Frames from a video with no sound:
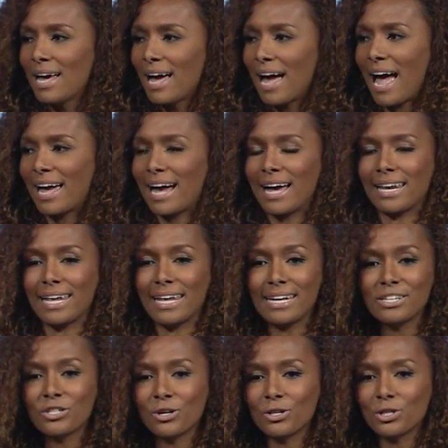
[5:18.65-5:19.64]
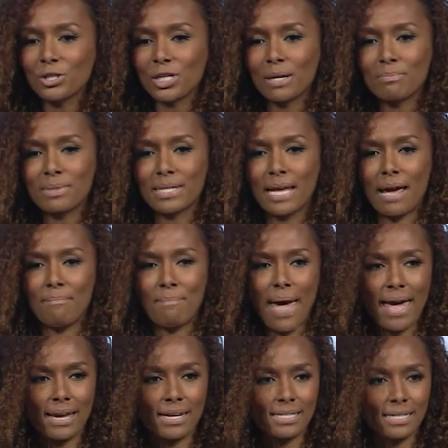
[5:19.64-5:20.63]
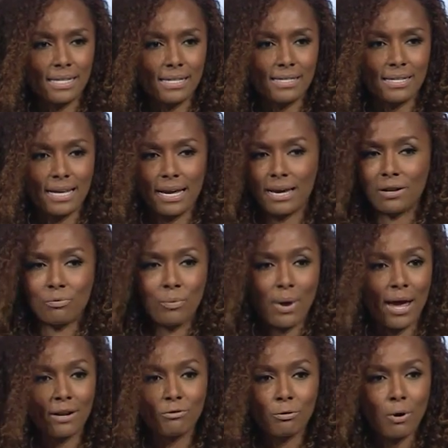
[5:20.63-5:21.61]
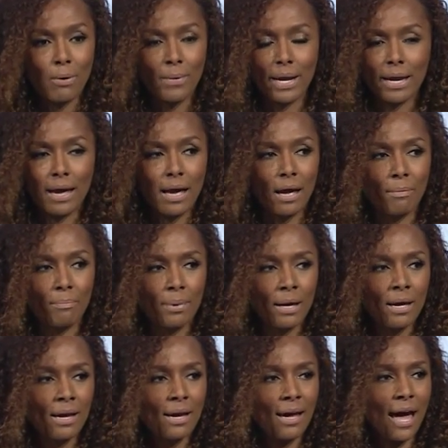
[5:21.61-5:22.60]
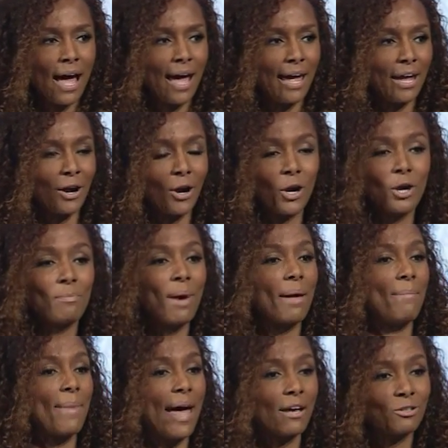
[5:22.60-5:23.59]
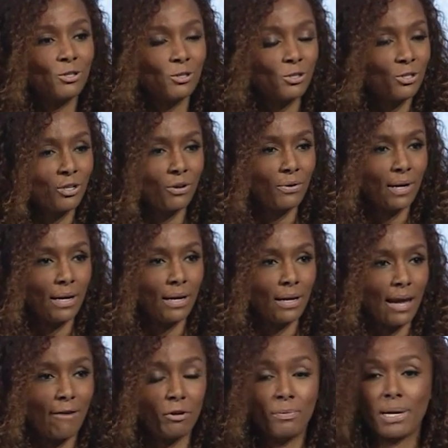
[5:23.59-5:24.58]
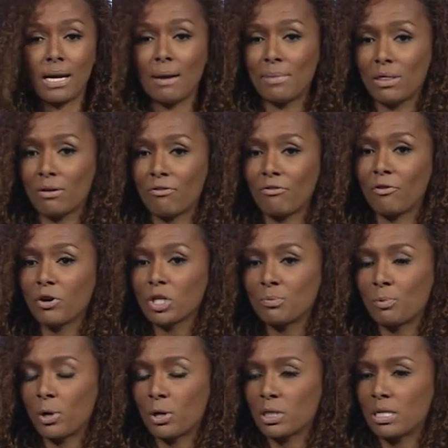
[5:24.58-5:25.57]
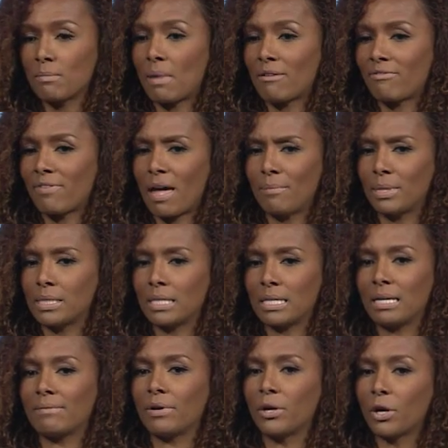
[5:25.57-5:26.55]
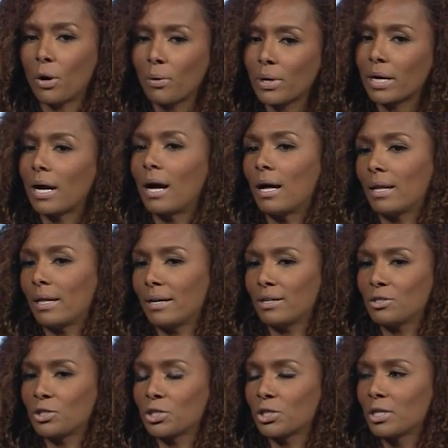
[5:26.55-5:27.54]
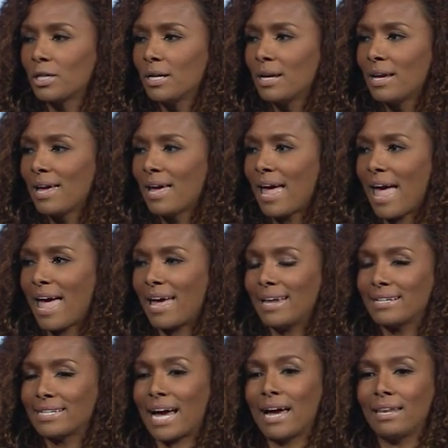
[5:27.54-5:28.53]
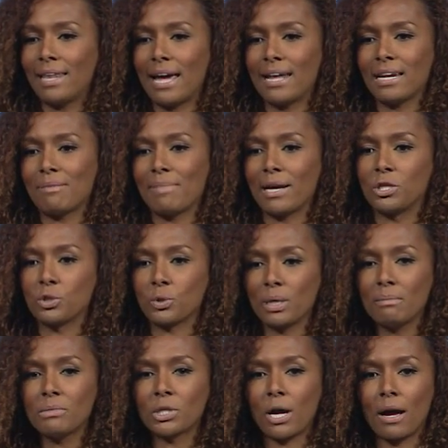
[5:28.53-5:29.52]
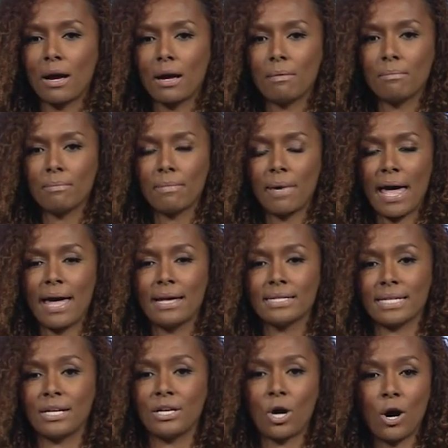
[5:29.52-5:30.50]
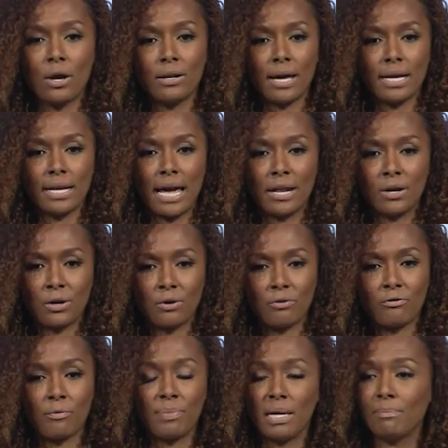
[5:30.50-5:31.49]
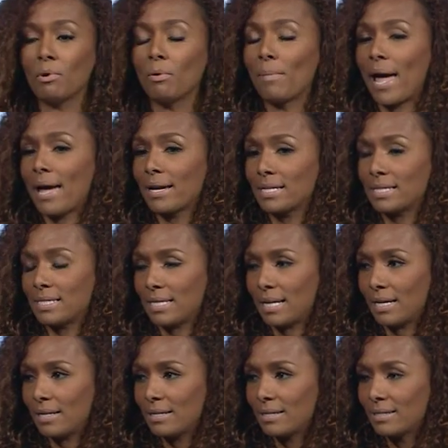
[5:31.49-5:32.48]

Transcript: I got internships at magazines I had read growing up. I earned my master's degree after becoming the first person in my family to even go to college. And I landed my dream job as an online editor for People magazine.